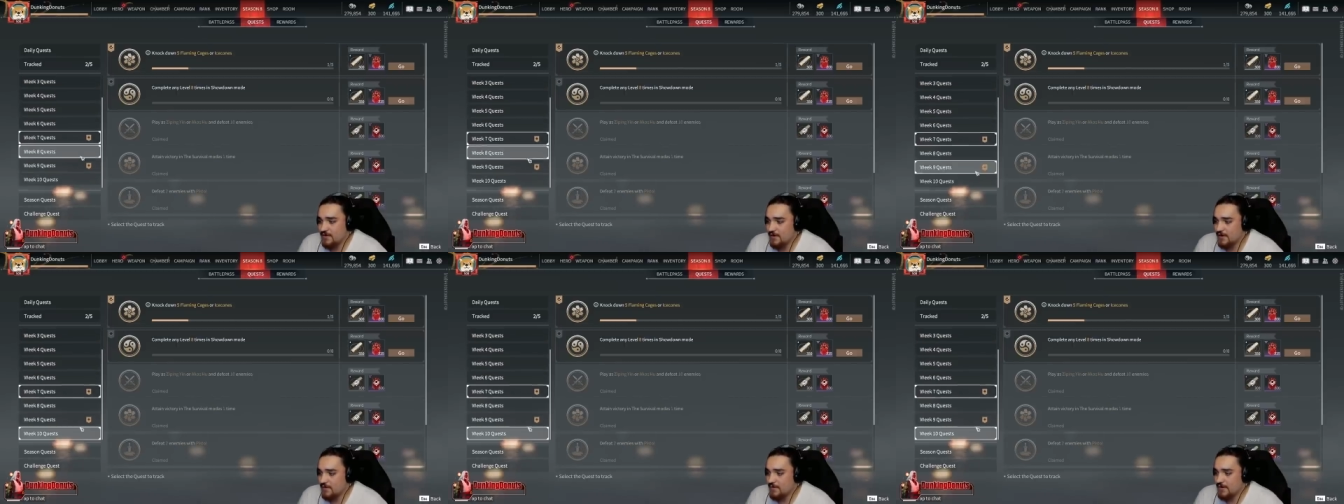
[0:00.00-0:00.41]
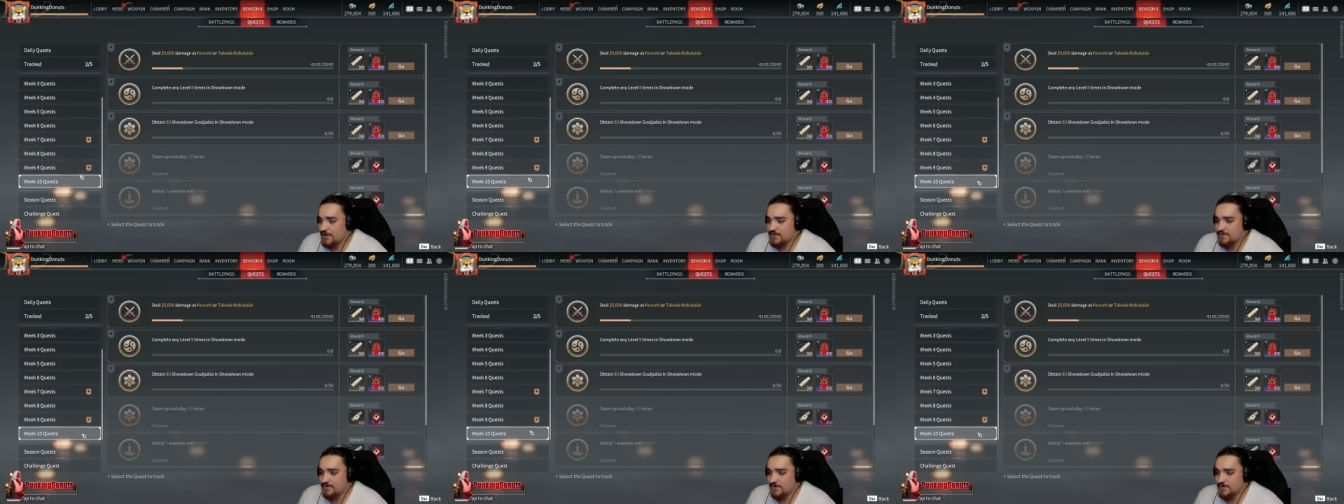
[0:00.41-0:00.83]
a
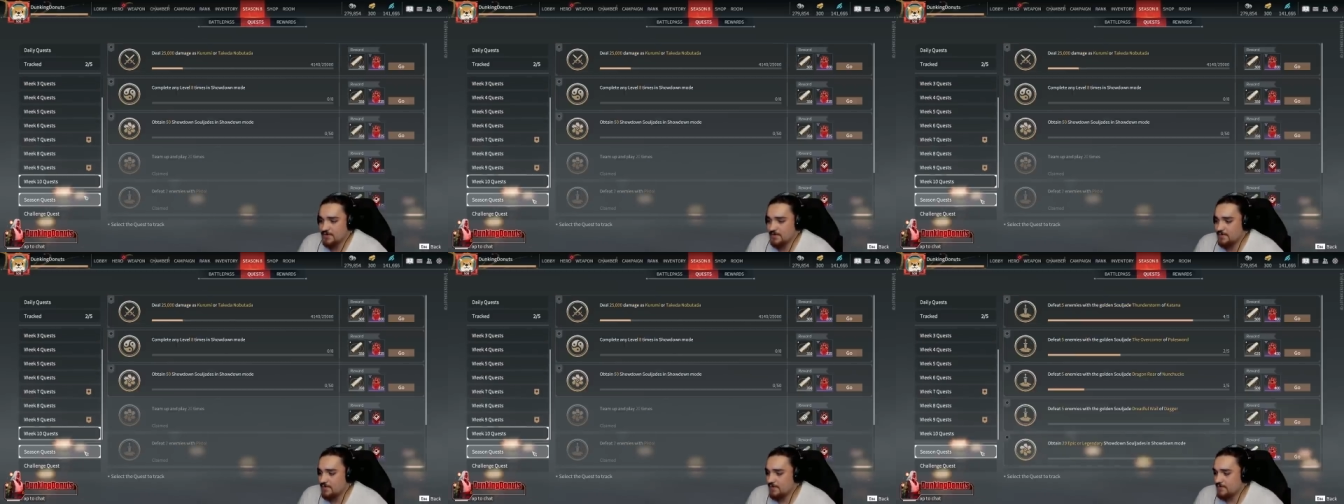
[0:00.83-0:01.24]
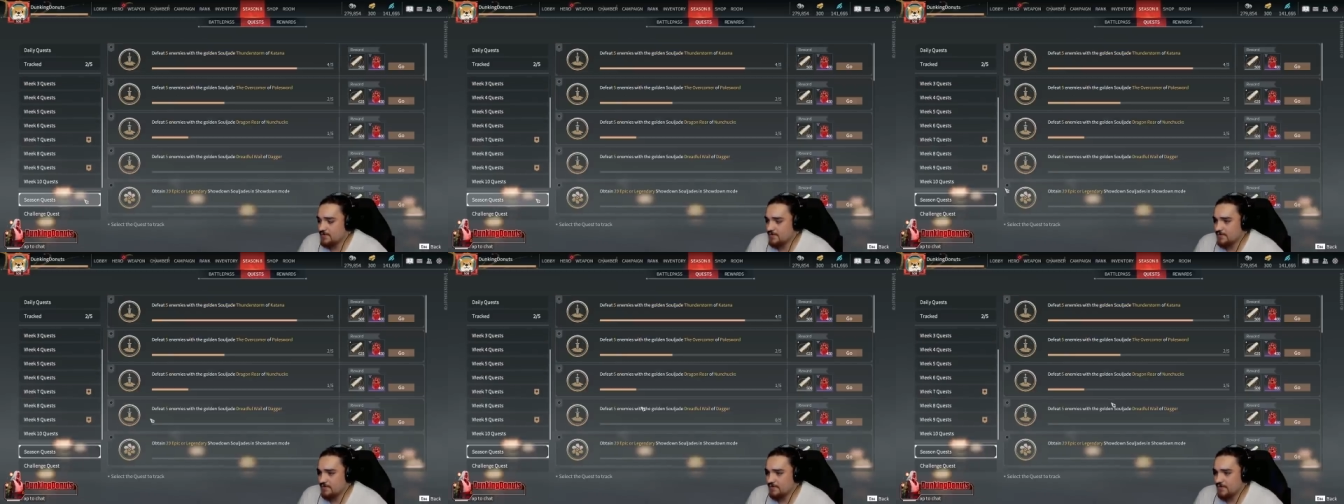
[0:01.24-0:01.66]
quest, for example, I'm
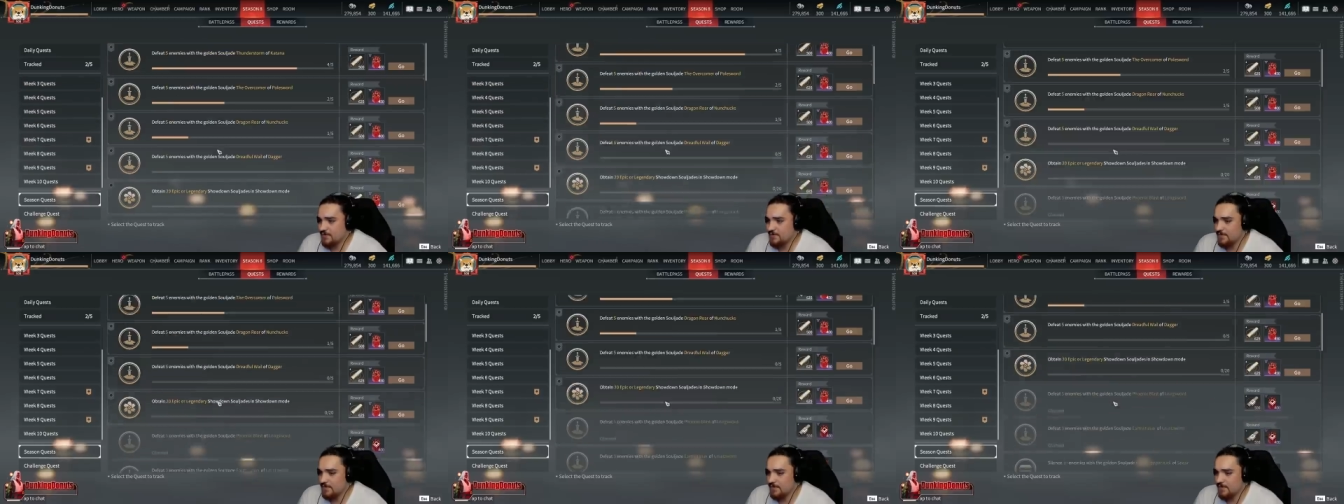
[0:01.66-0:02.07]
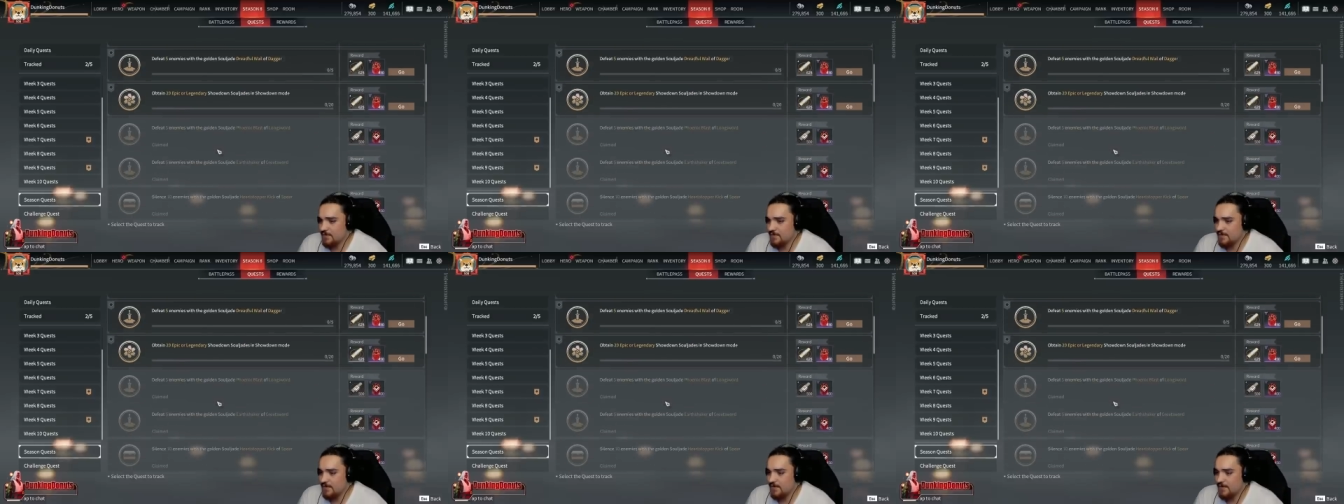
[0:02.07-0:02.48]
trying to find one
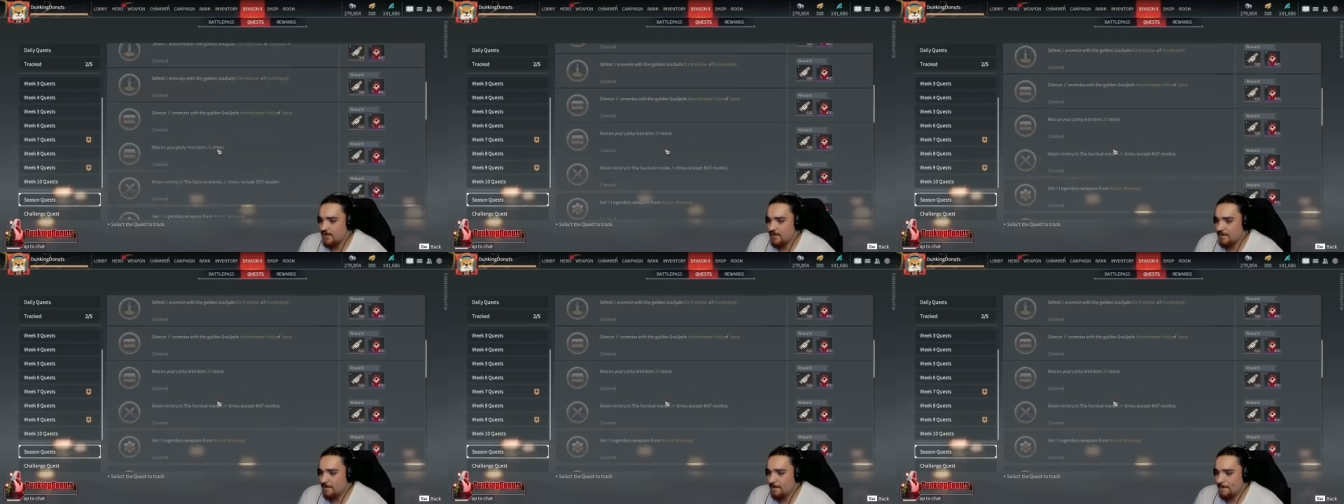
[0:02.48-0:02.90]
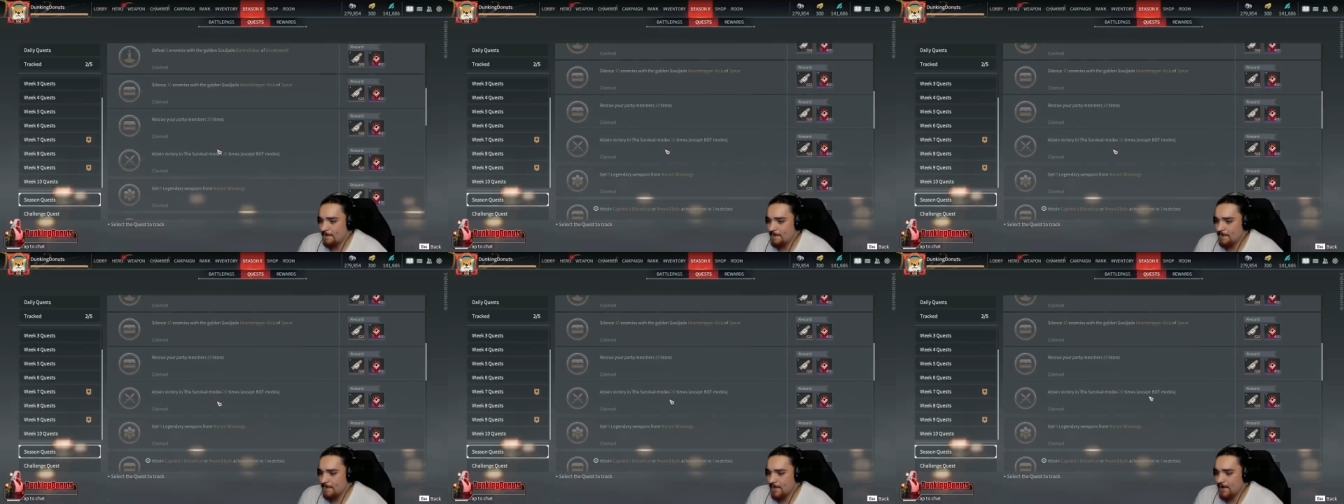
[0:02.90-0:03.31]
here.
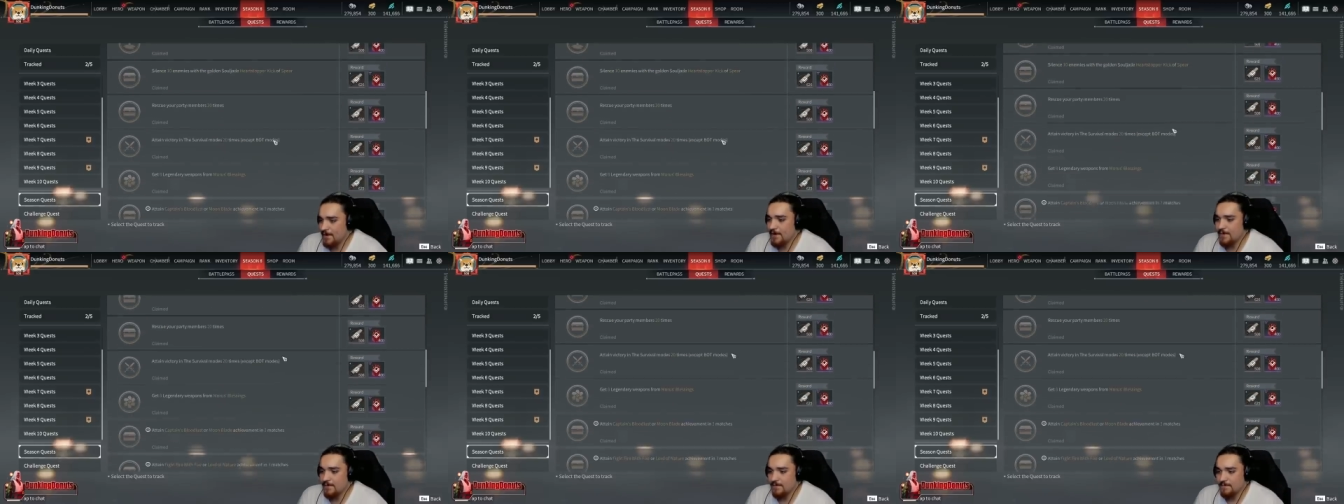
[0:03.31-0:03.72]
Here.